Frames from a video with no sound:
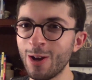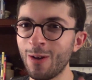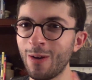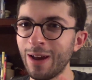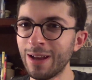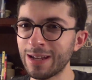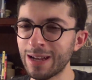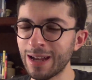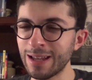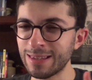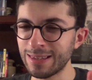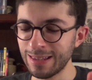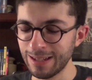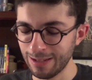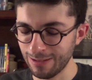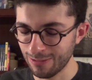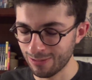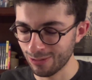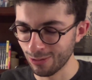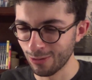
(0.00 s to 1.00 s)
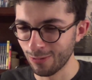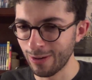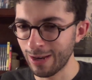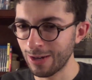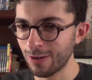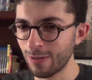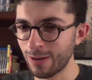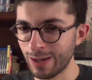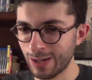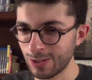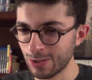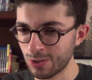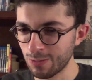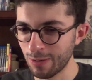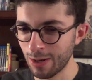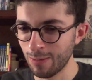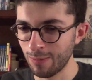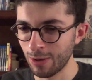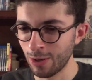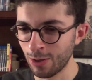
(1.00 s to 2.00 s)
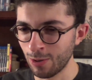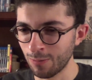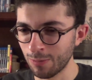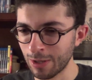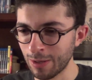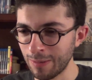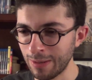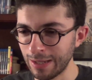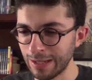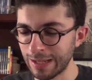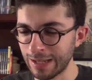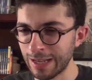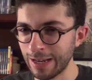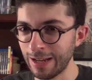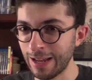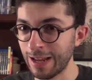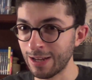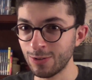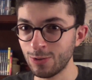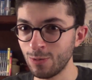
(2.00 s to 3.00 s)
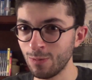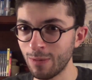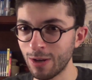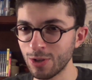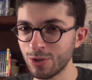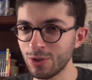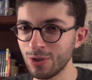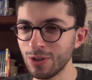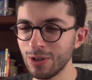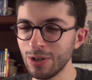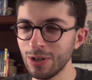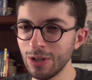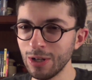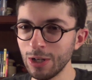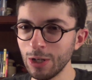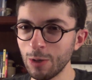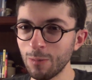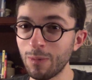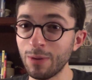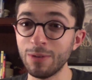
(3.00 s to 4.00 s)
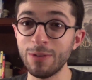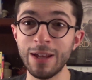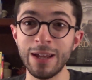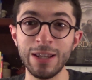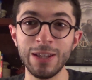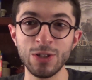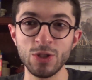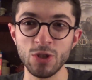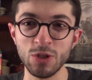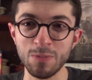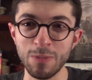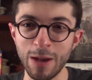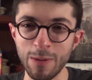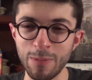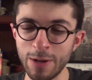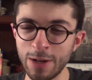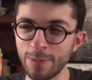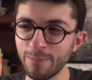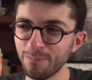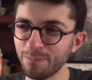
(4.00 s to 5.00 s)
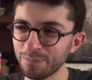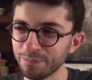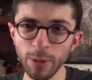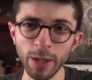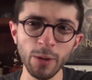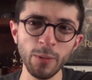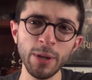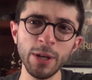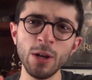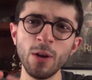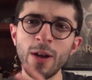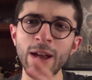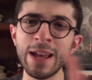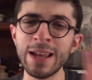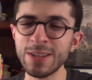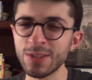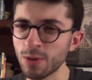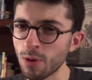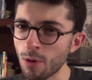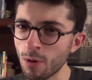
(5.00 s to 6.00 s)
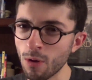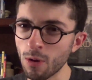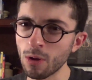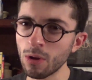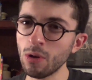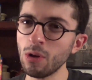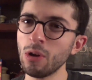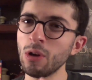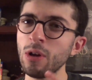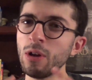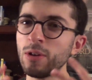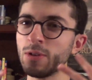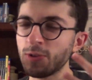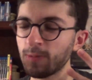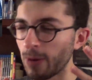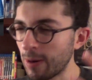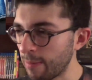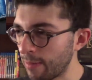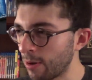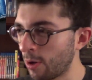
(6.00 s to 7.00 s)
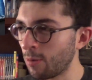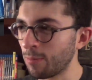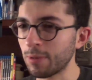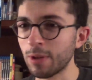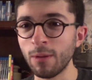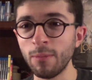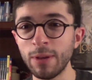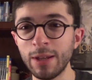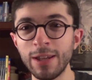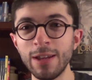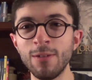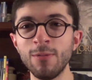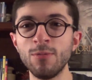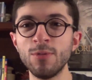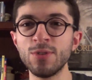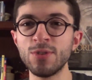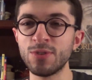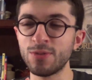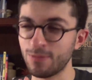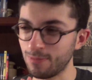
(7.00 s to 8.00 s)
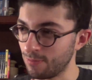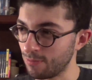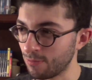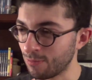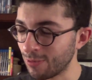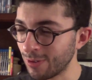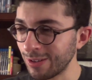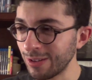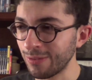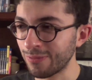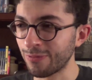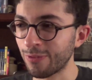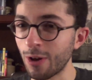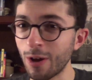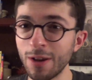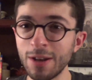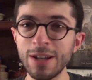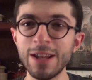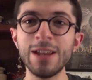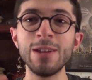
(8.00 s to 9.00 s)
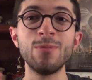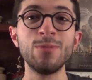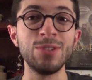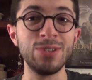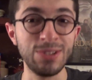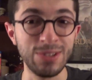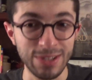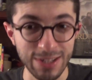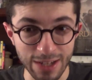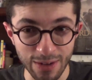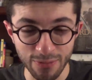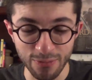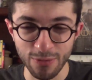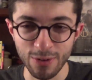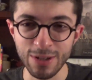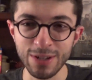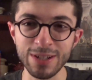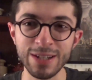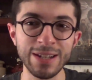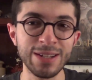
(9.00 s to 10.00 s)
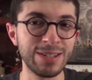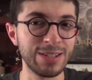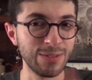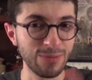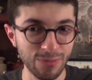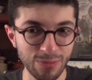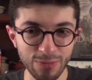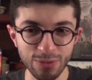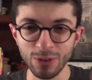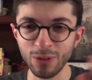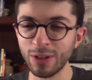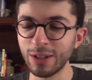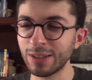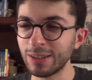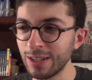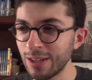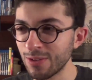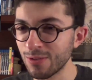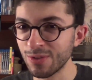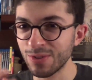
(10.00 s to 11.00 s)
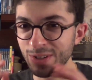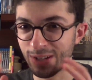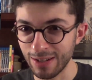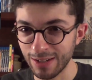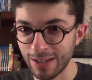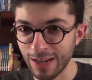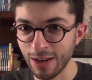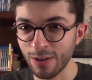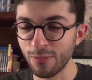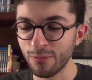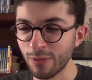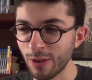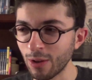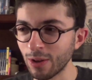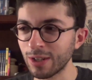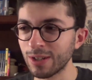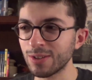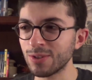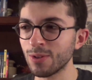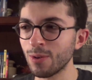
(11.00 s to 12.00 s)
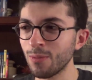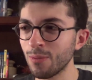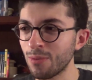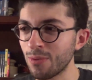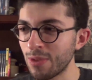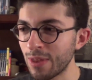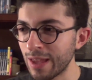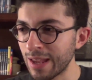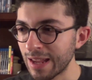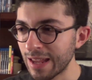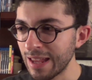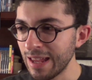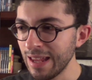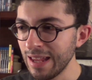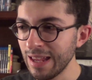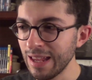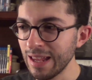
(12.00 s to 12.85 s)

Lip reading: I think Thor Ragnarok and Spider-Man Homecoming kind of had too much, but yeah, that's just my opinion. But anyway, no, as a whole, Spider-Man Homecoming, it was really fun. It was different. It didn't feel like the others. It kind of felt like its own thing.